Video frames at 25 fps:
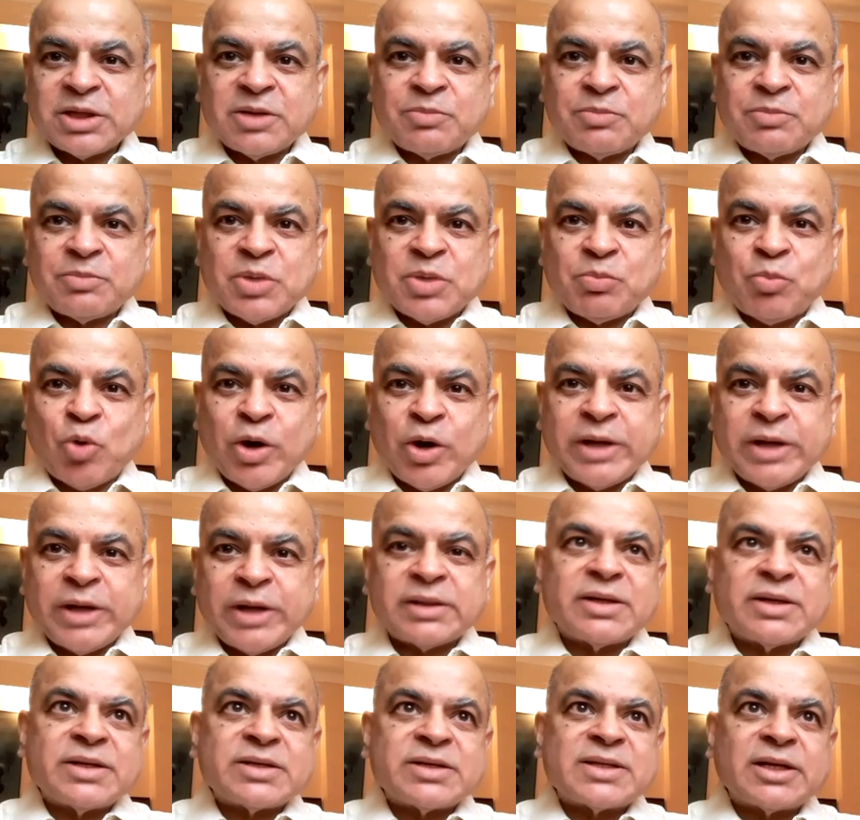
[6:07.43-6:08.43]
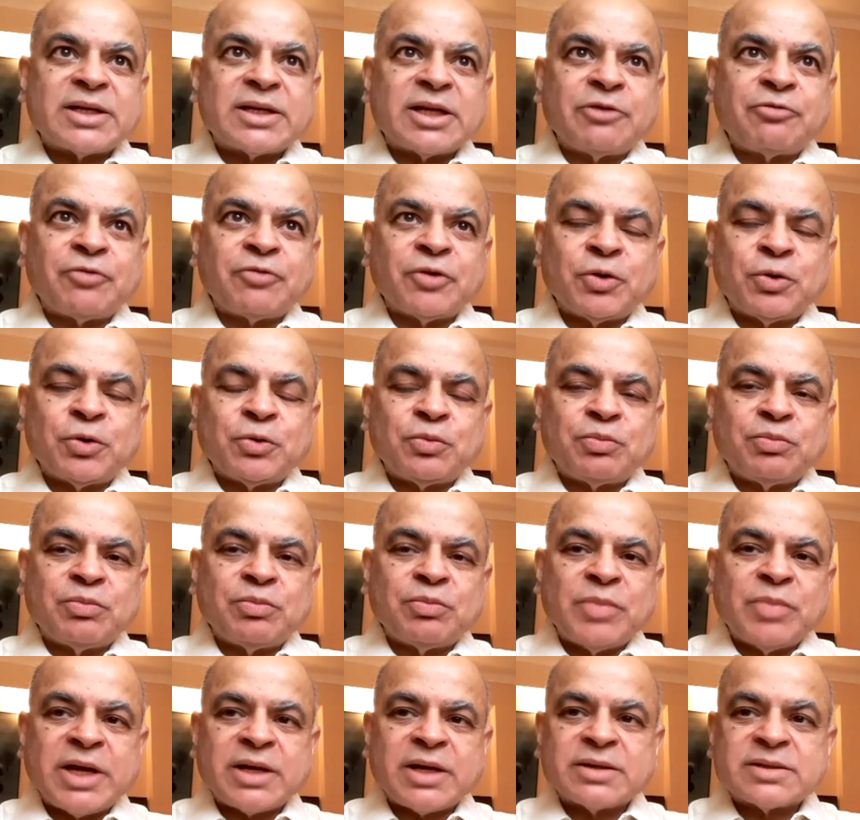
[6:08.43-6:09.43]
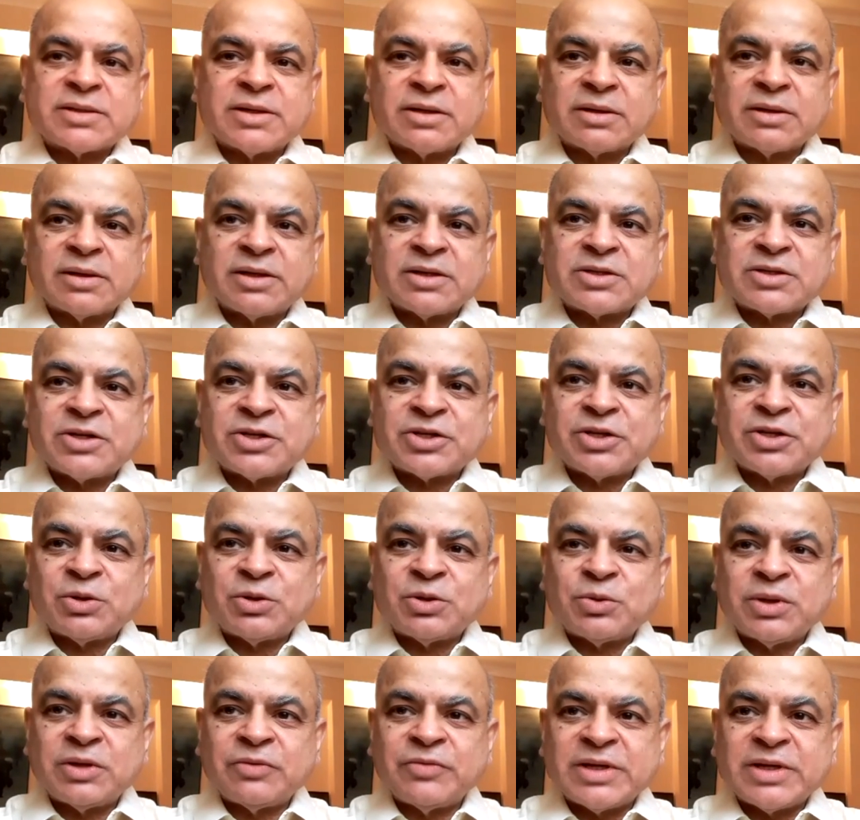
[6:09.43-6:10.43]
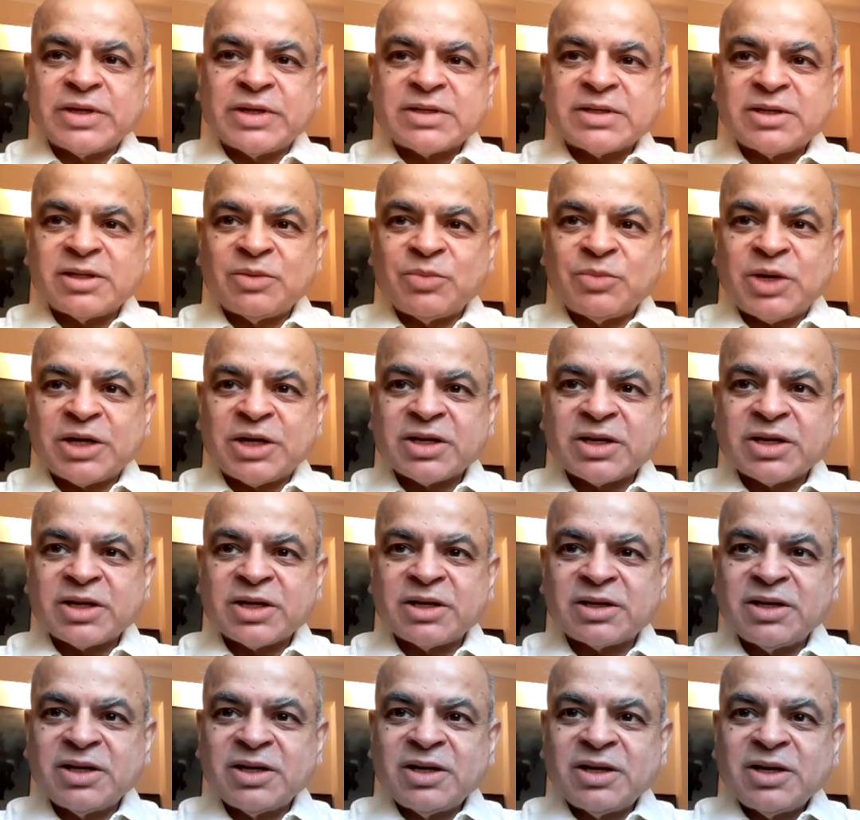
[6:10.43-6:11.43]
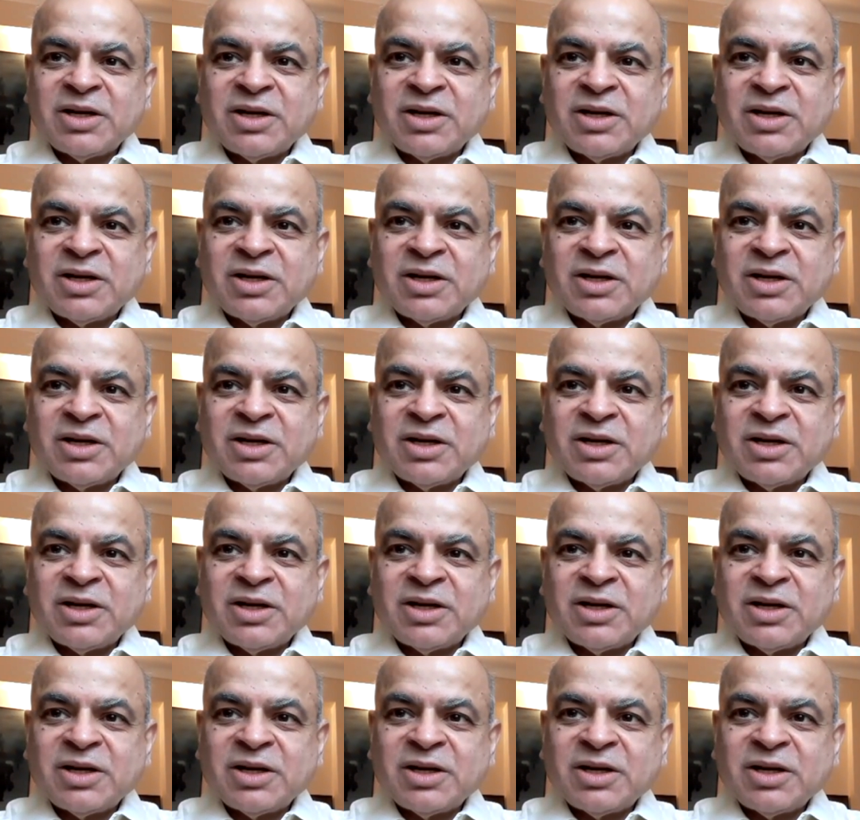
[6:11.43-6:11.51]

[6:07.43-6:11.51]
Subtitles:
But the point is that if you make a certain decision to invest in the market,